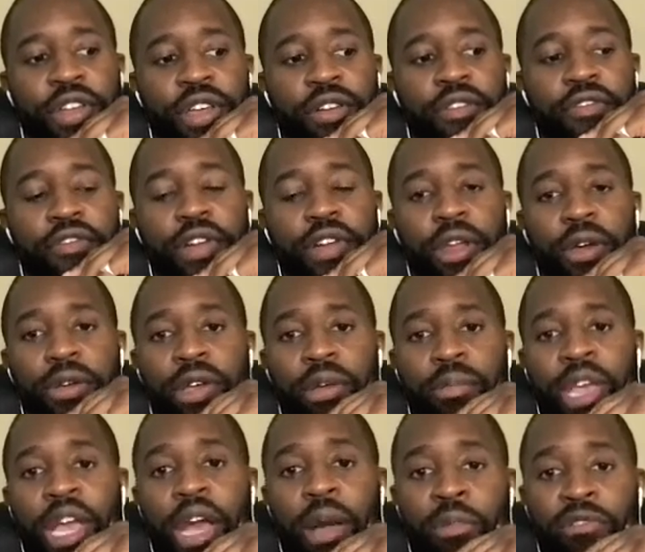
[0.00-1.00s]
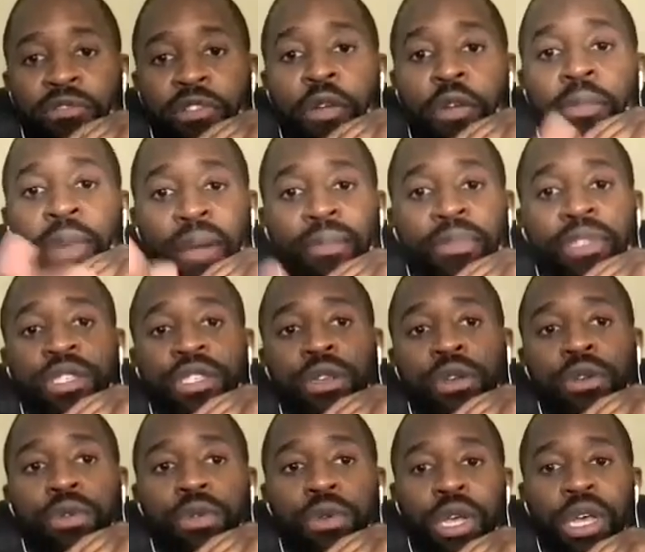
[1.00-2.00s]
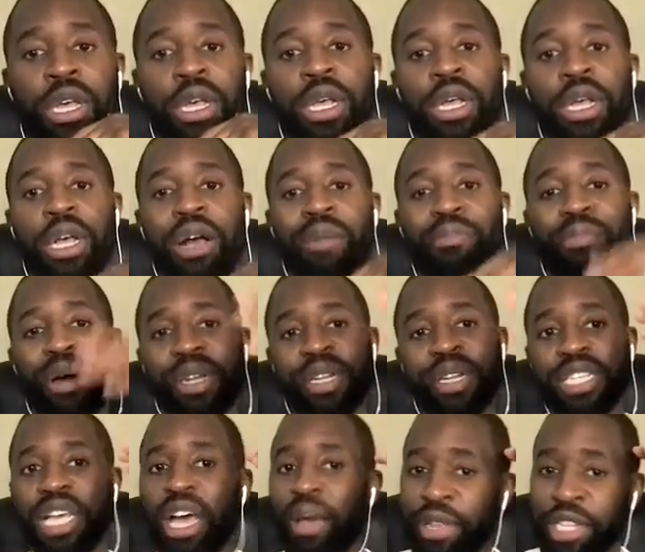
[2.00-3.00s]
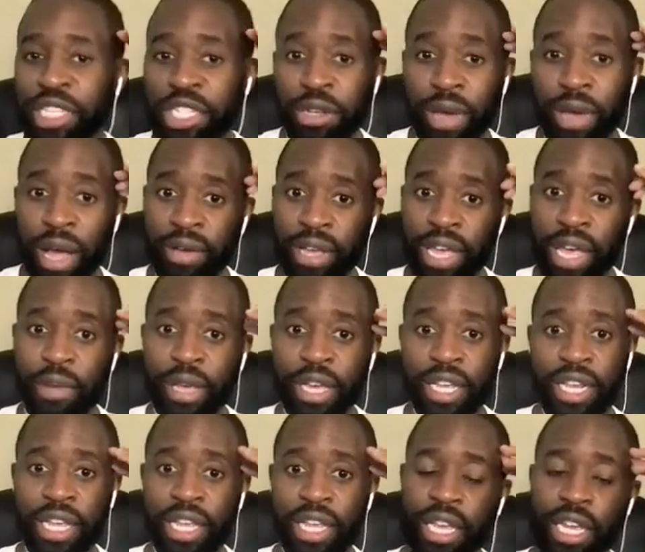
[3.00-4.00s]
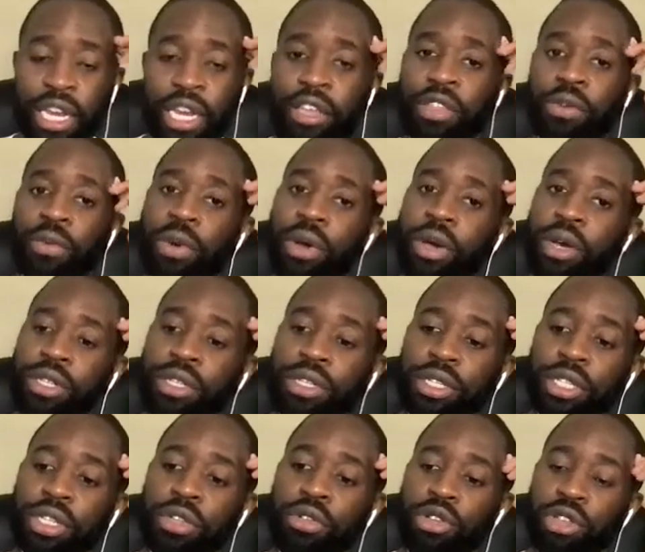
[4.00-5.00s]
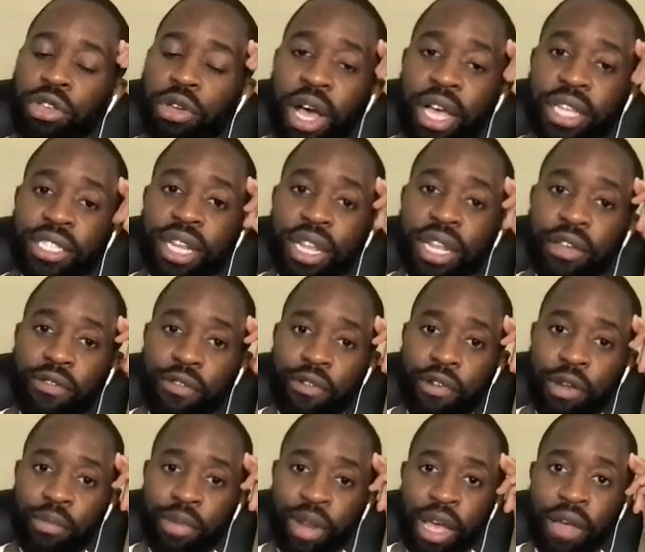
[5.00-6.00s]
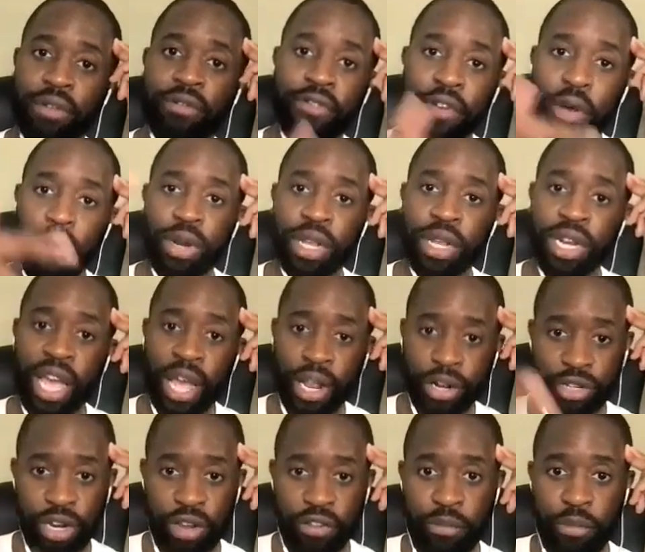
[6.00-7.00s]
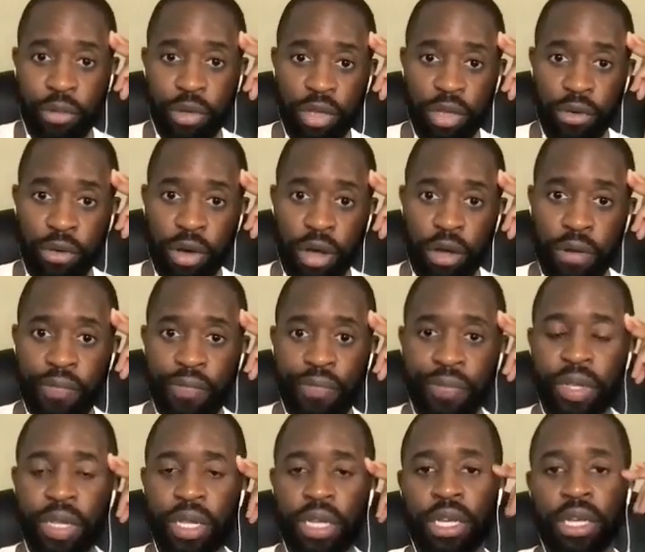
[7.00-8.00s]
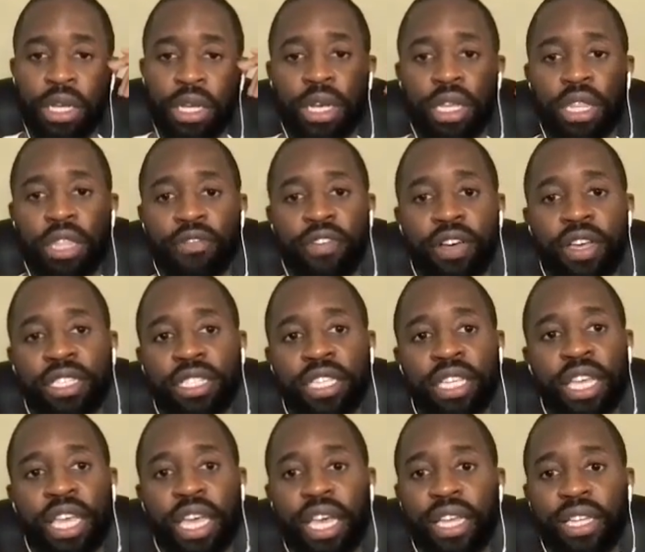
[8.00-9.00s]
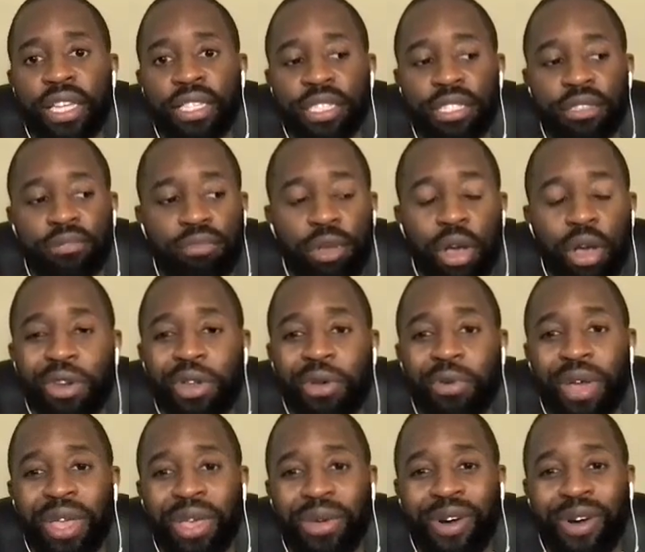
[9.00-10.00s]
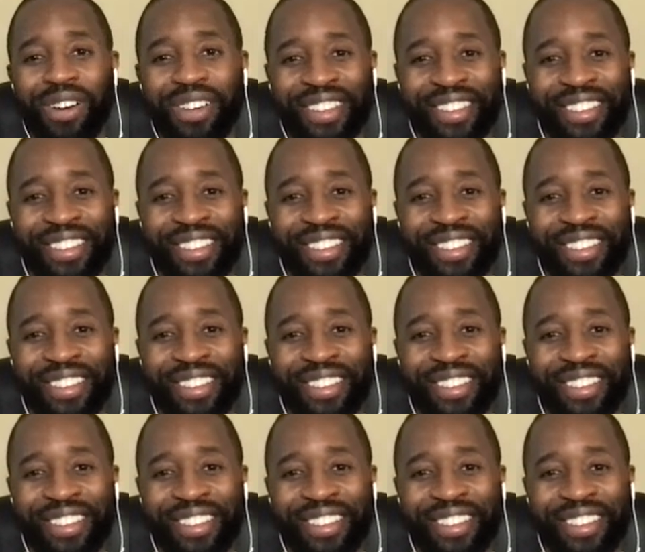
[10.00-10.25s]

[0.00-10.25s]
followed, can become a roadmap to abundance coming to you alchemically. In other words, not you hustling for it, but it unfolding naturally from who you are. And the first thing is owning where you are,